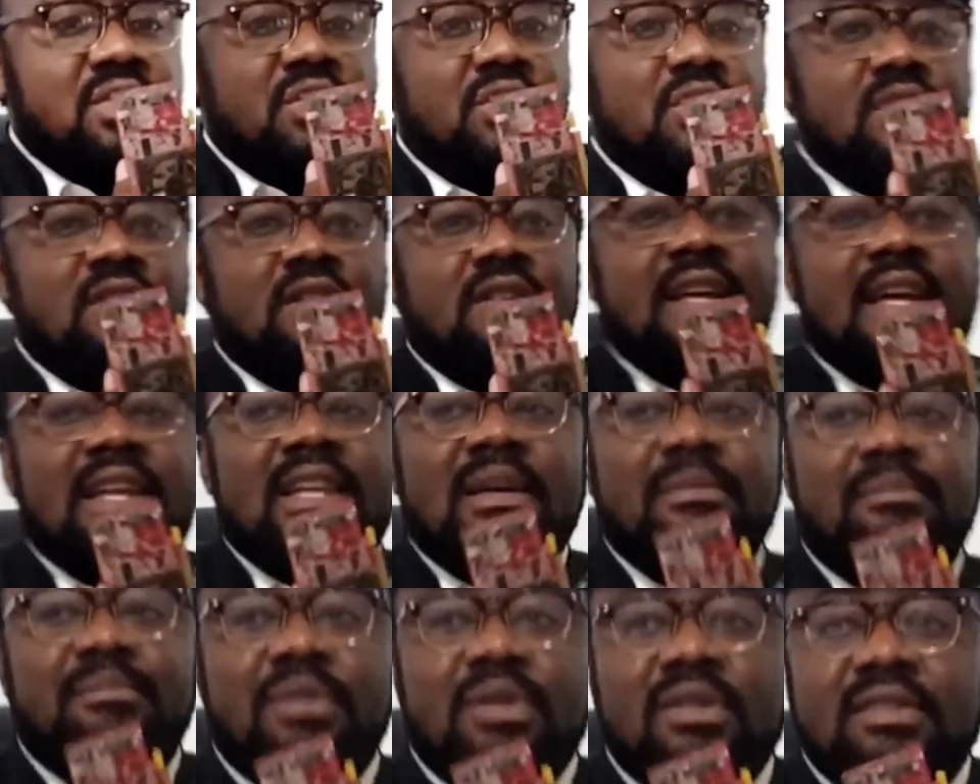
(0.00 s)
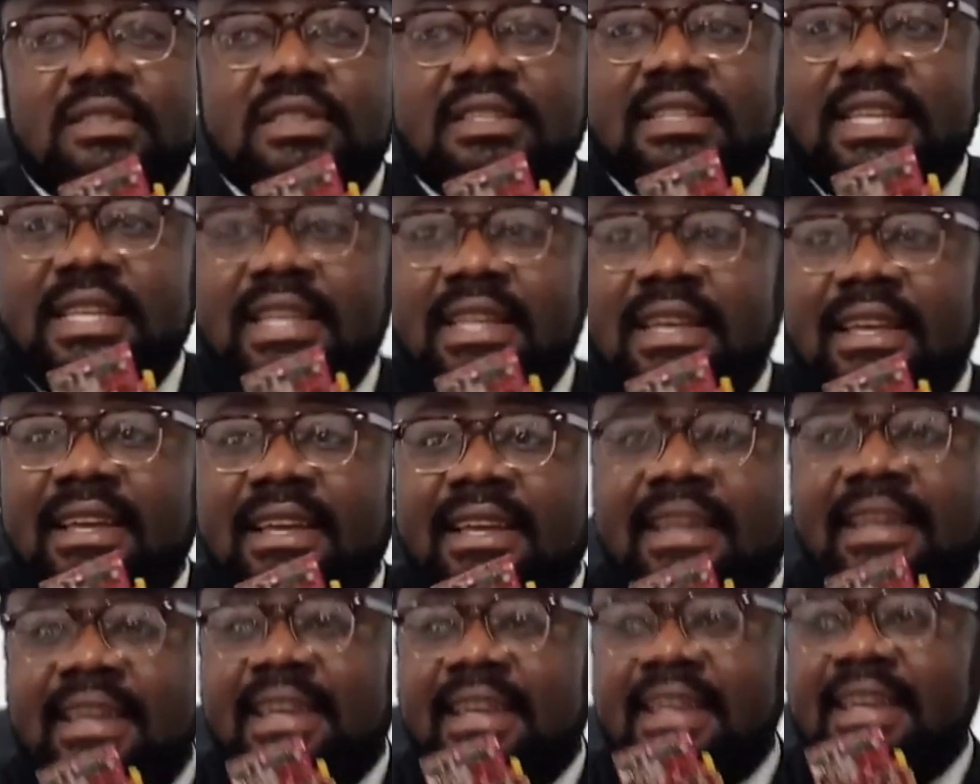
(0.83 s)
you know that the port
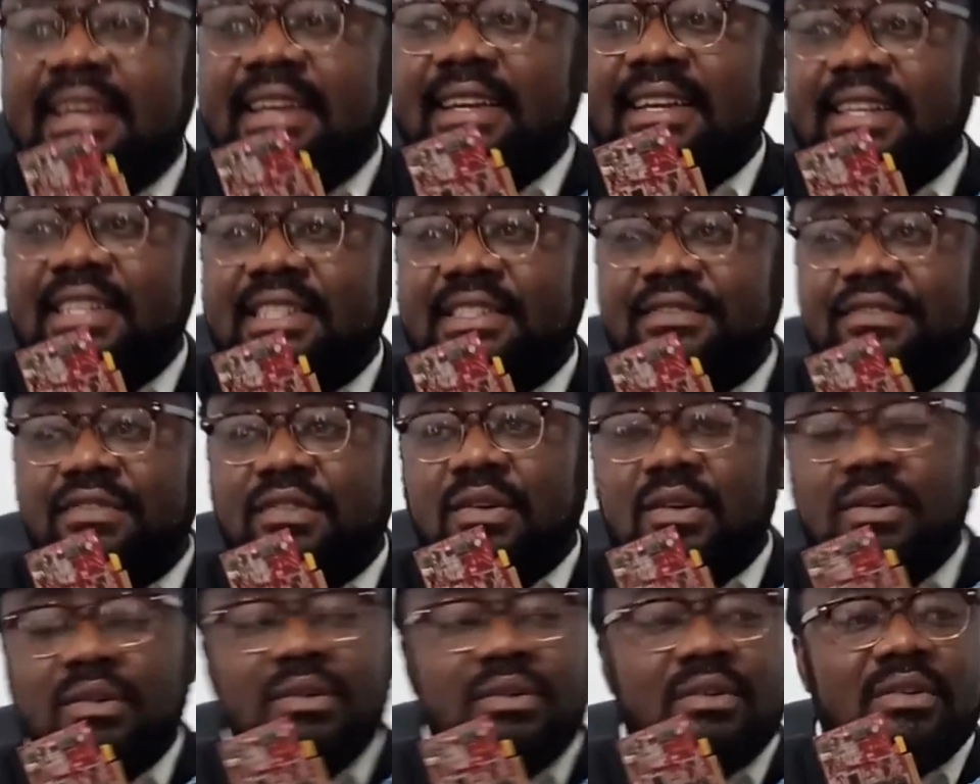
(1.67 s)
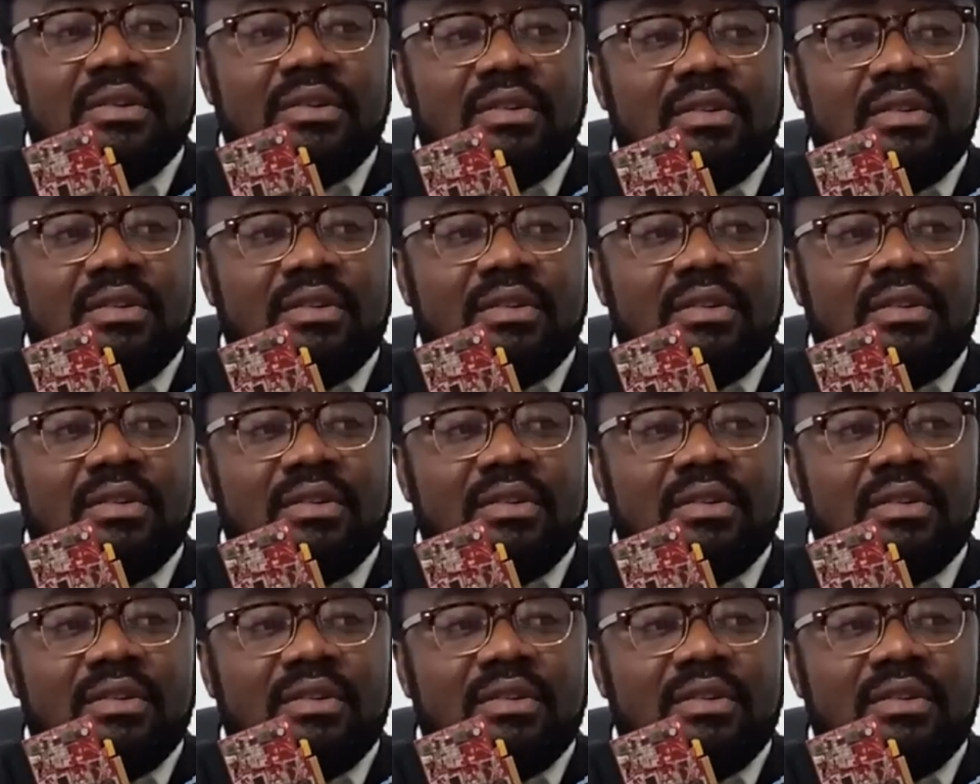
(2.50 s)
here is for